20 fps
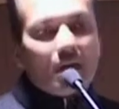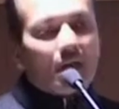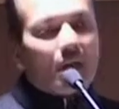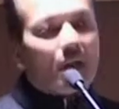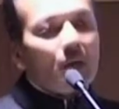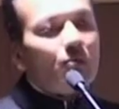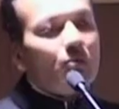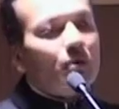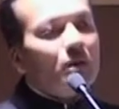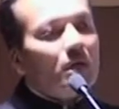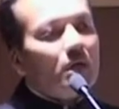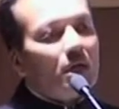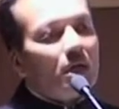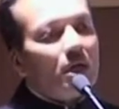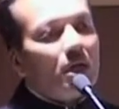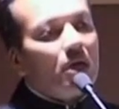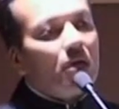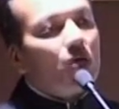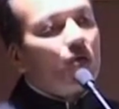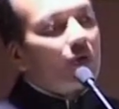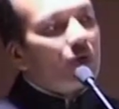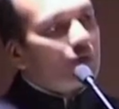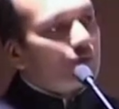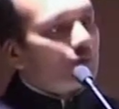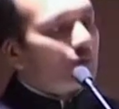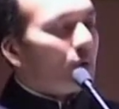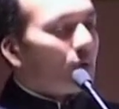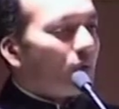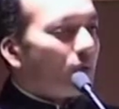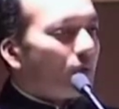and I'm really
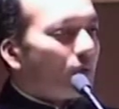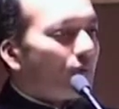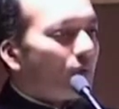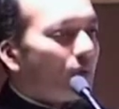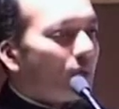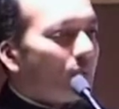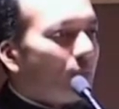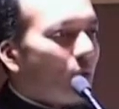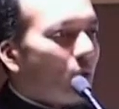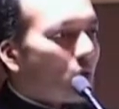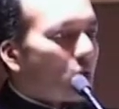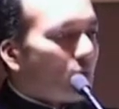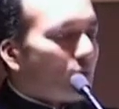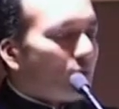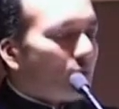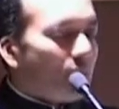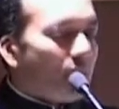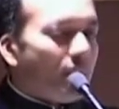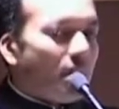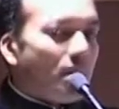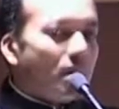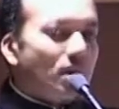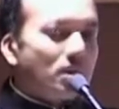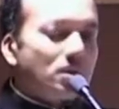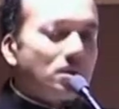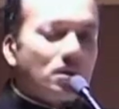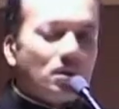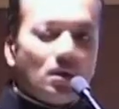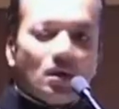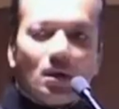grateful from the bottom of my
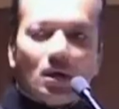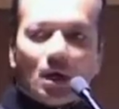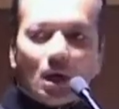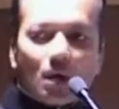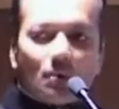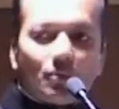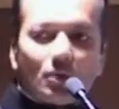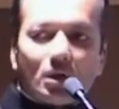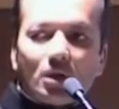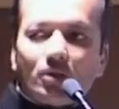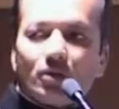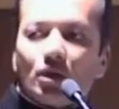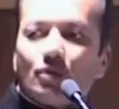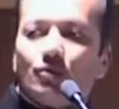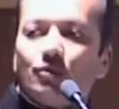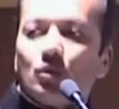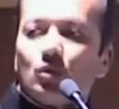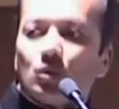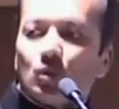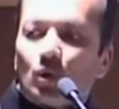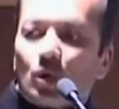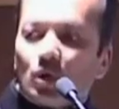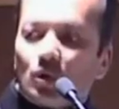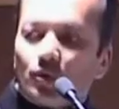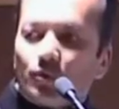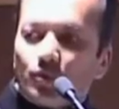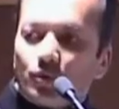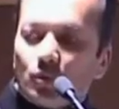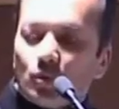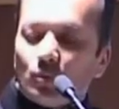heart. I'm really grateful to all
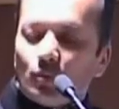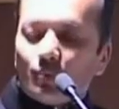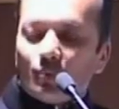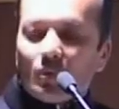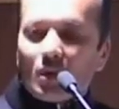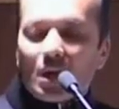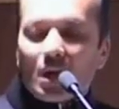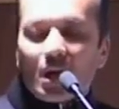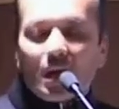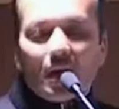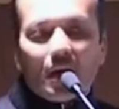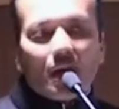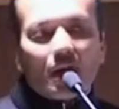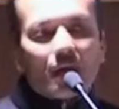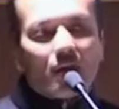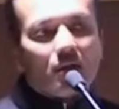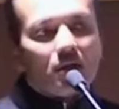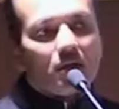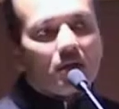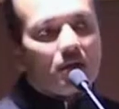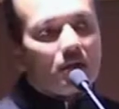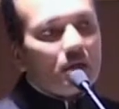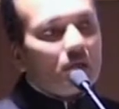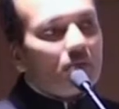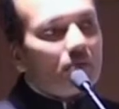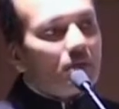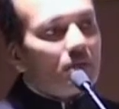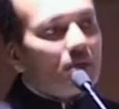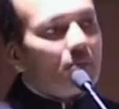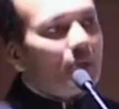of you and uh,
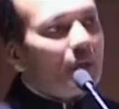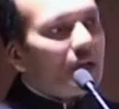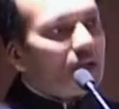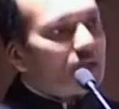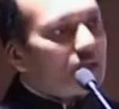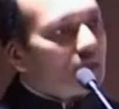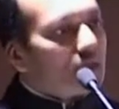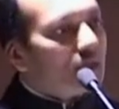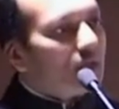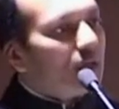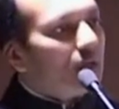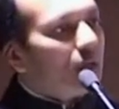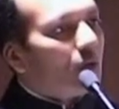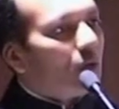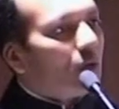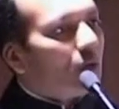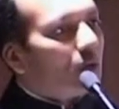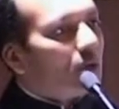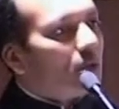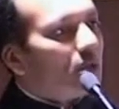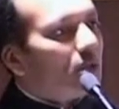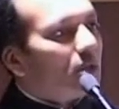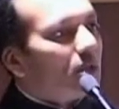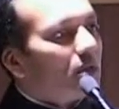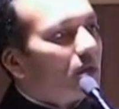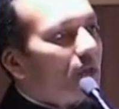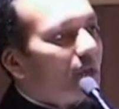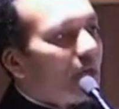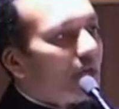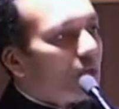even the ambassador and all
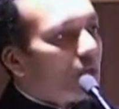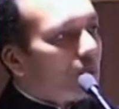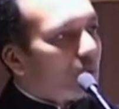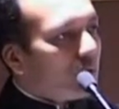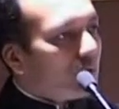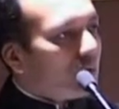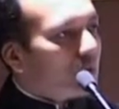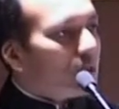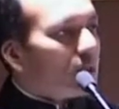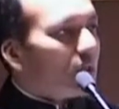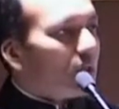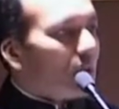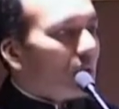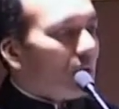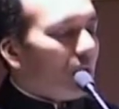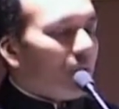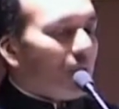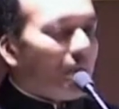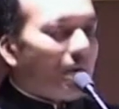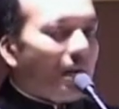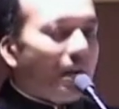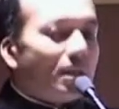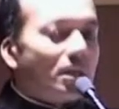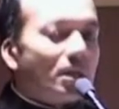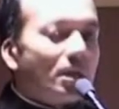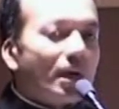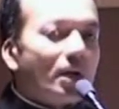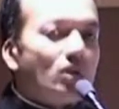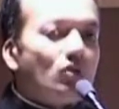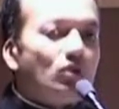the kind words and
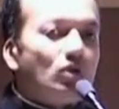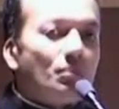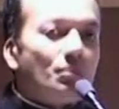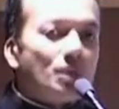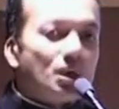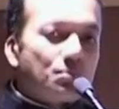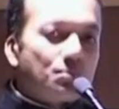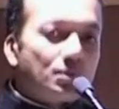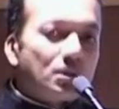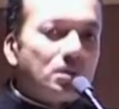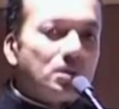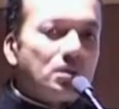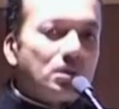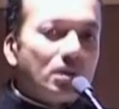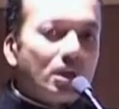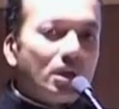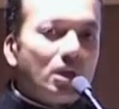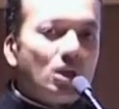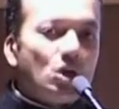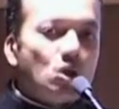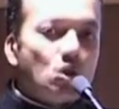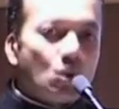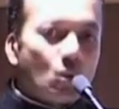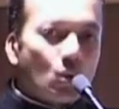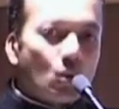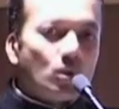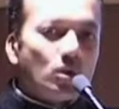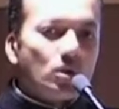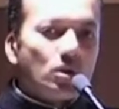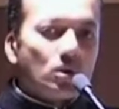the kind of commitment that he
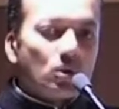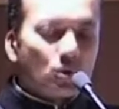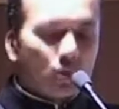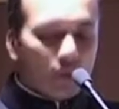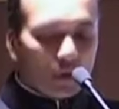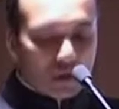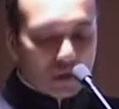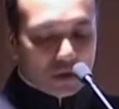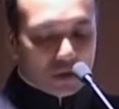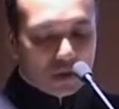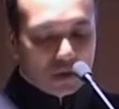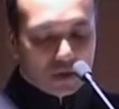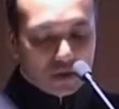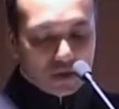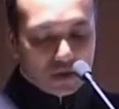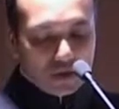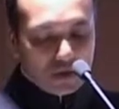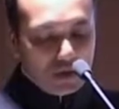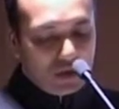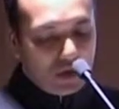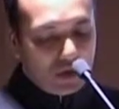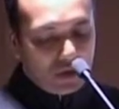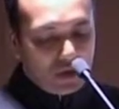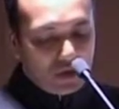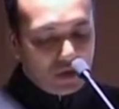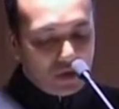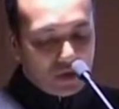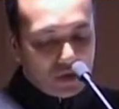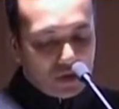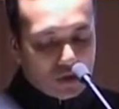showed to this cause.
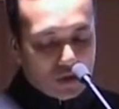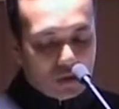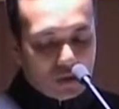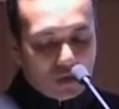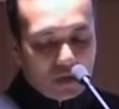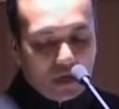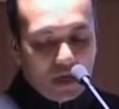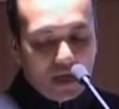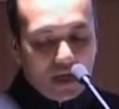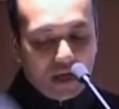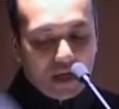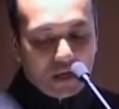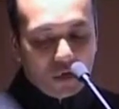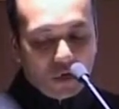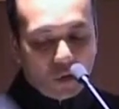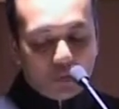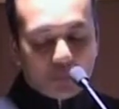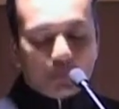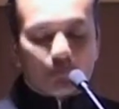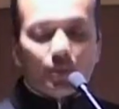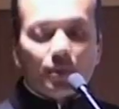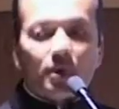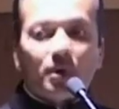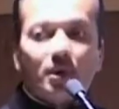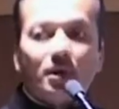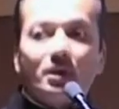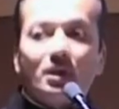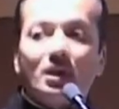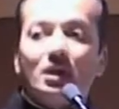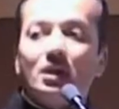So, and I hope
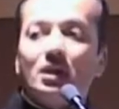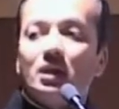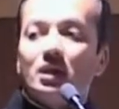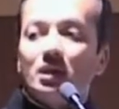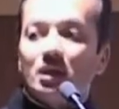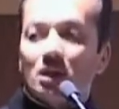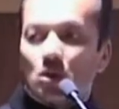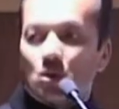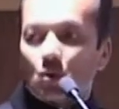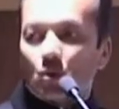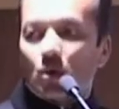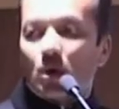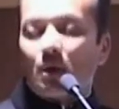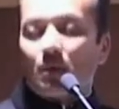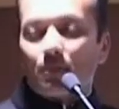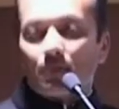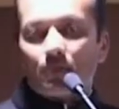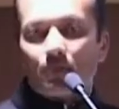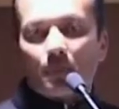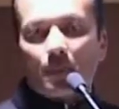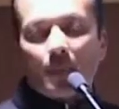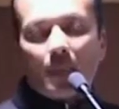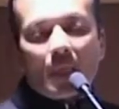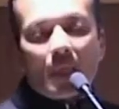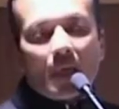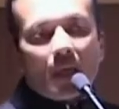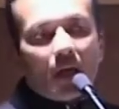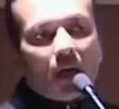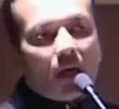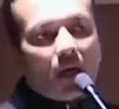uh, that in the years to come,
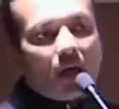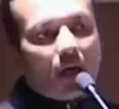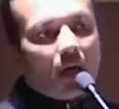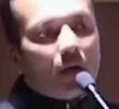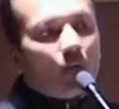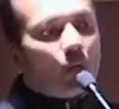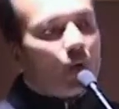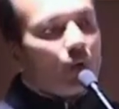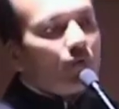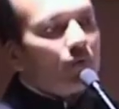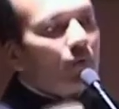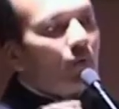uh, what